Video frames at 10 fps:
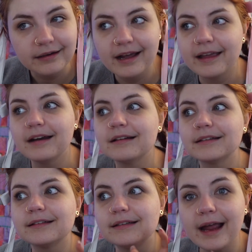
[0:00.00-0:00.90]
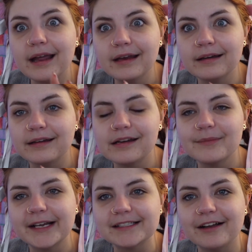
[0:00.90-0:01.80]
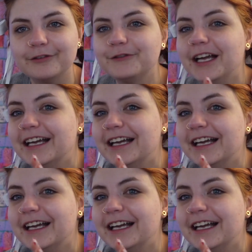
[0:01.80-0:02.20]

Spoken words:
I cannot stand to hear myself.